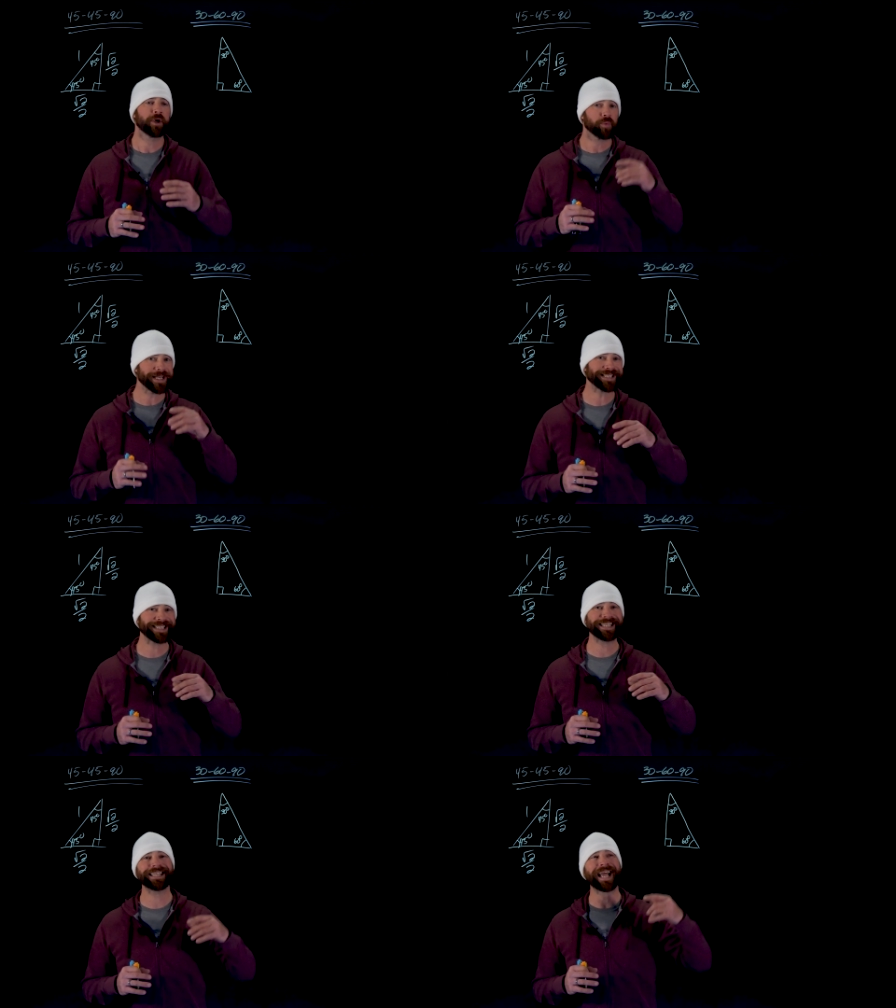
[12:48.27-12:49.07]

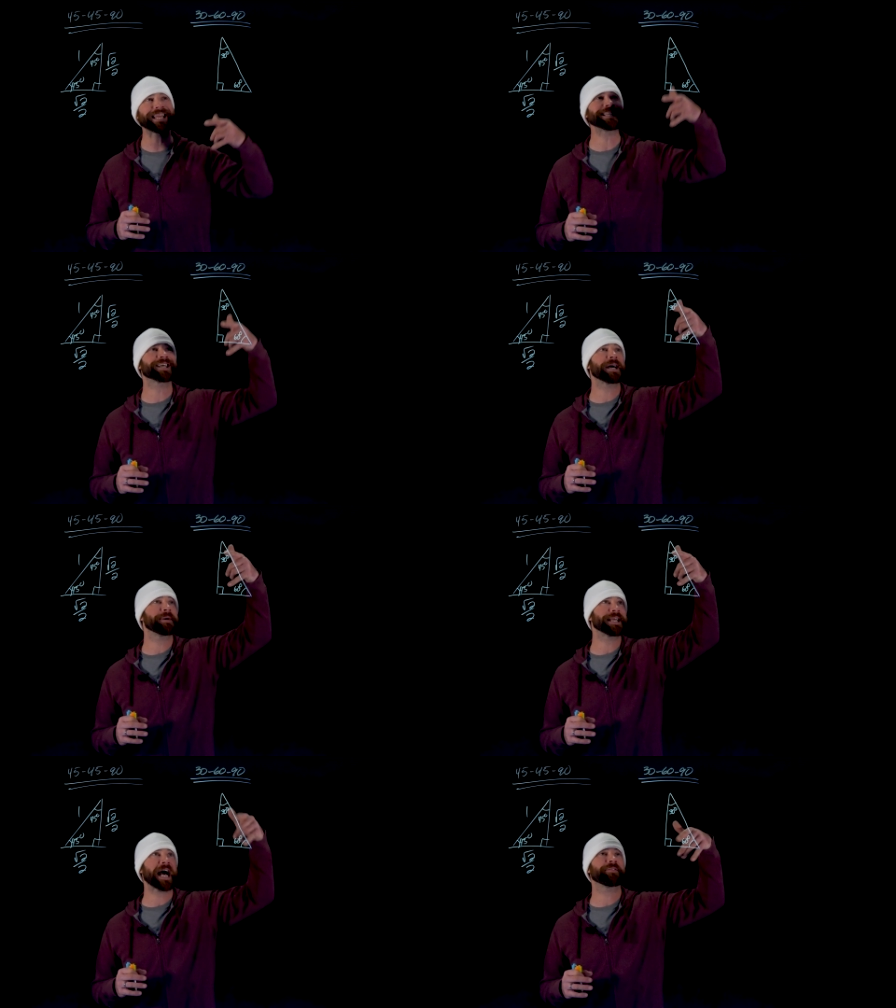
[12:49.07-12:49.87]
reasoning anytime
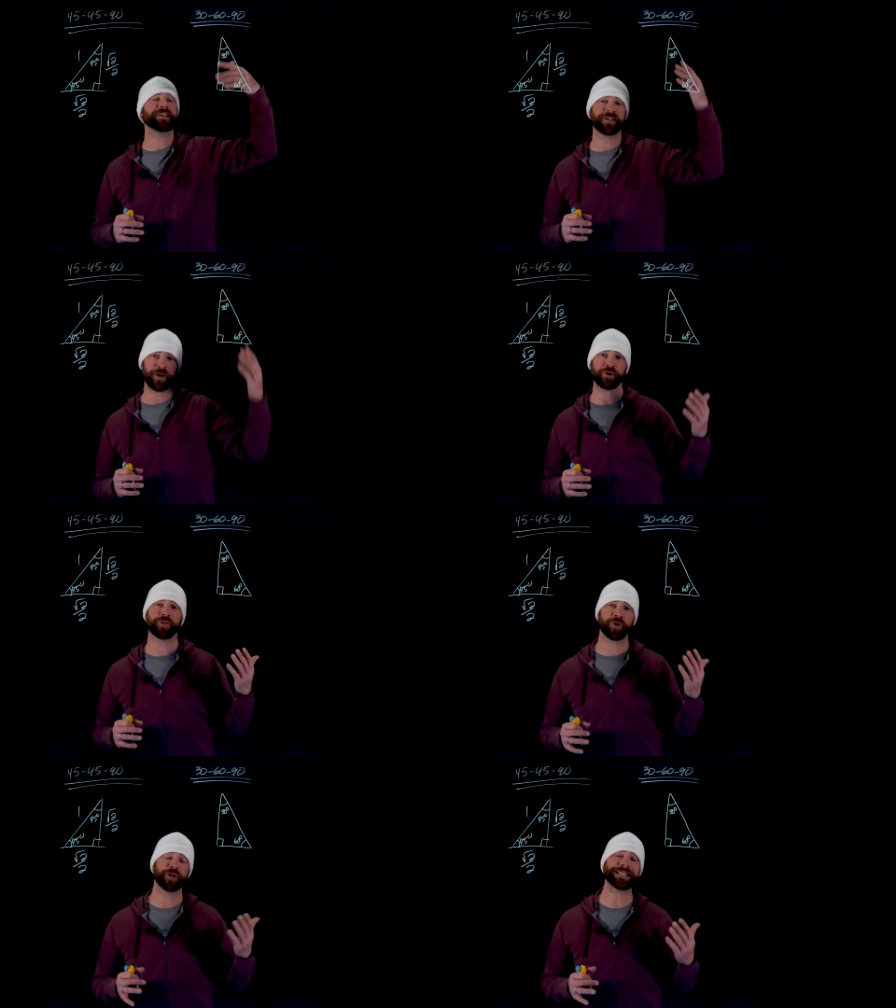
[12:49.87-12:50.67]
I have another
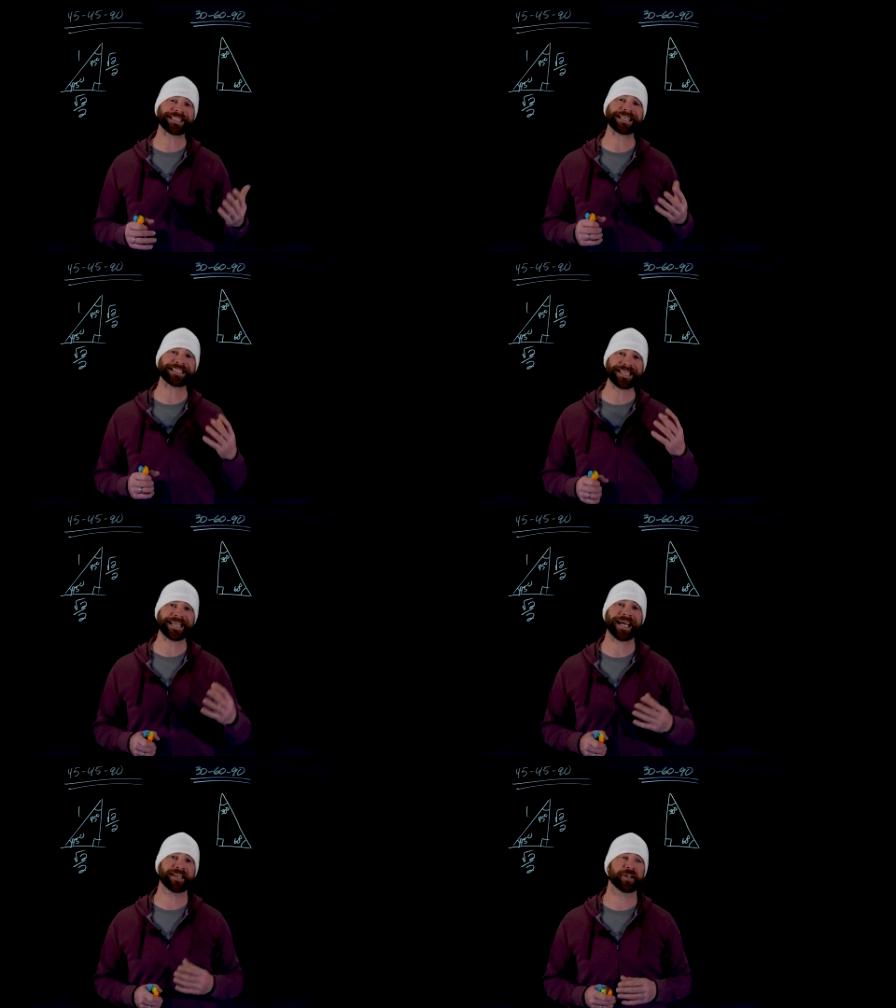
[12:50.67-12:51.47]

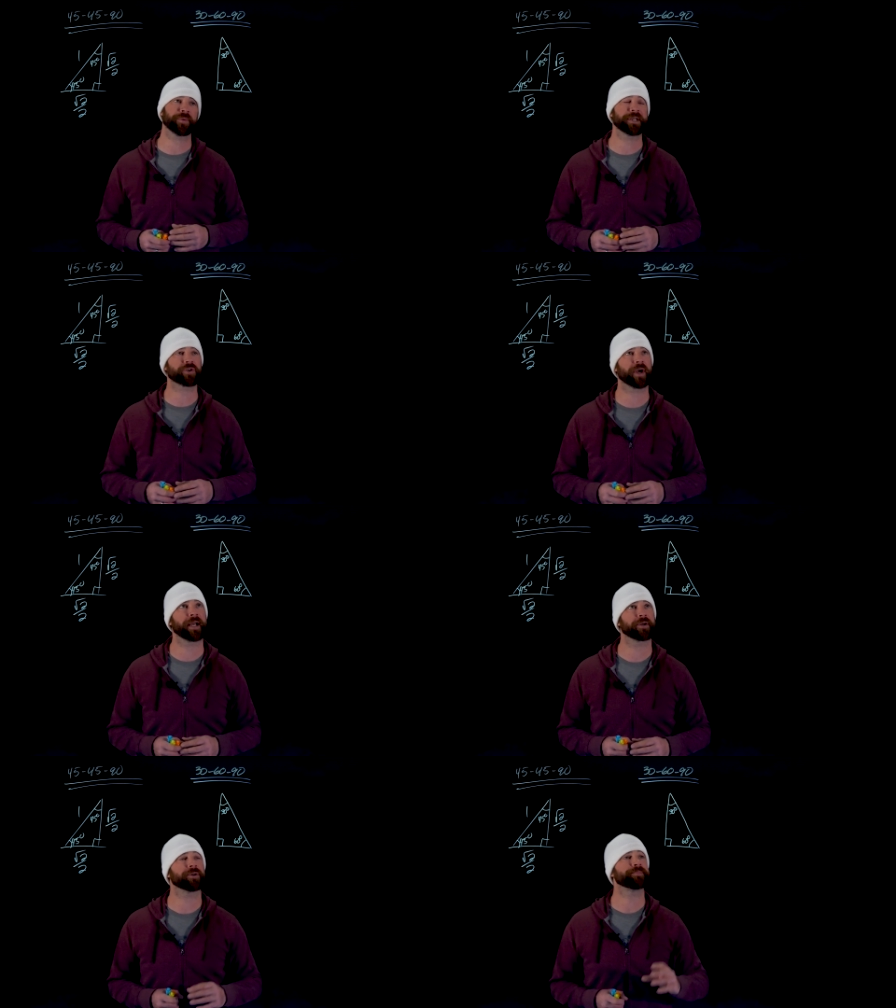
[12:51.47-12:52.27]
306090 degree
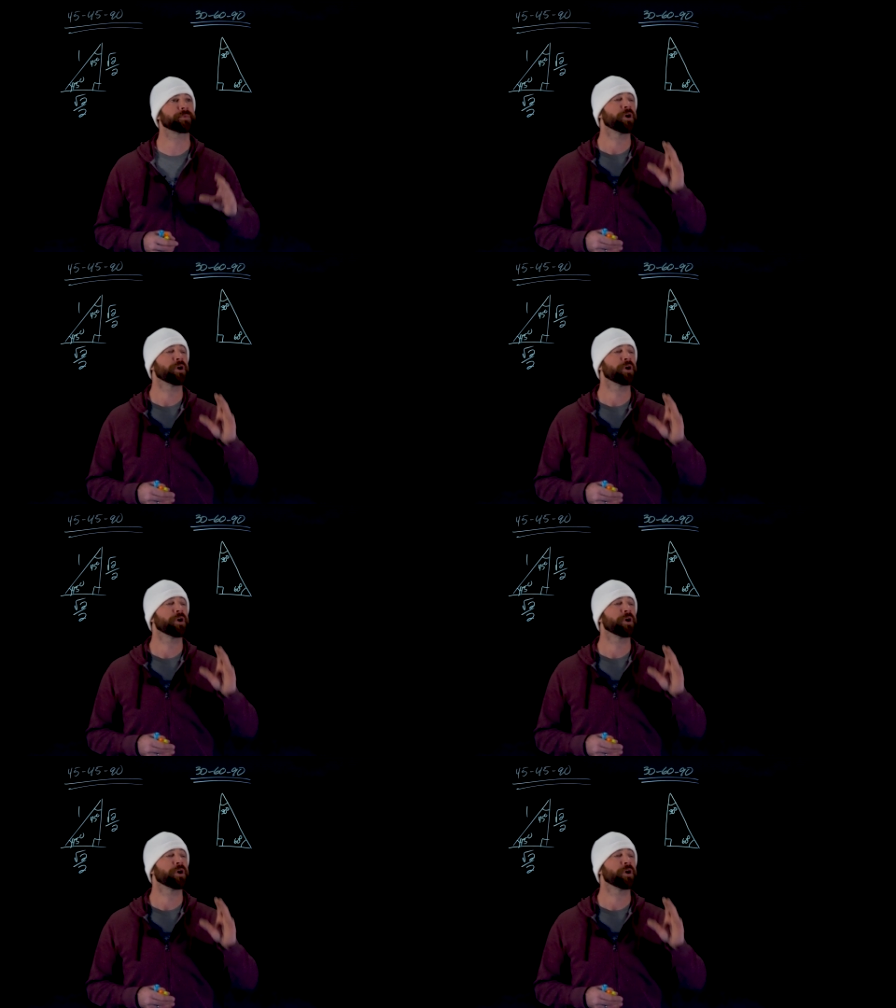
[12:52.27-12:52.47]
triangle.